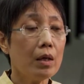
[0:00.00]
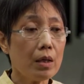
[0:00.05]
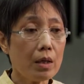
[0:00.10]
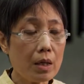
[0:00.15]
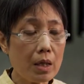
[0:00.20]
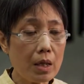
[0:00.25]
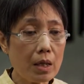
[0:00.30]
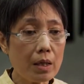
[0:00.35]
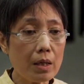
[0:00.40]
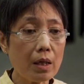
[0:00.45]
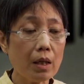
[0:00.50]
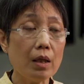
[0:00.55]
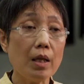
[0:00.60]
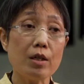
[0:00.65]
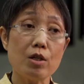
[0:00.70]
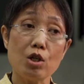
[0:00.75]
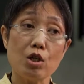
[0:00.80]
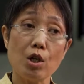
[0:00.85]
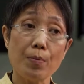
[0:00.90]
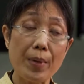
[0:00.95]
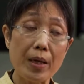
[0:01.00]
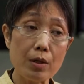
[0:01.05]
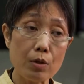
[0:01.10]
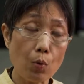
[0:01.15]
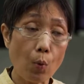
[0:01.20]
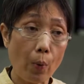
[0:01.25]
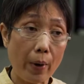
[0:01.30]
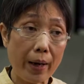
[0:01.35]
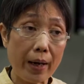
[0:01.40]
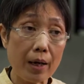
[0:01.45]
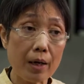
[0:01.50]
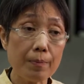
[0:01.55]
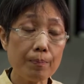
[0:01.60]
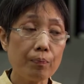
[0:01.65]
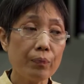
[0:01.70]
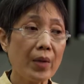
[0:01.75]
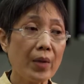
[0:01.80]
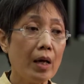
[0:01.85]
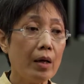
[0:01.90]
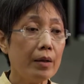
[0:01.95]
in a legitimate way
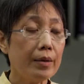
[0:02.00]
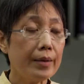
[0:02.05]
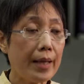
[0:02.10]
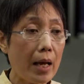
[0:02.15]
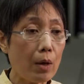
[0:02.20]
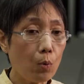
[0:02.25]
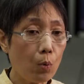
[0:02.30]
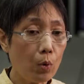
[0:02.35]
that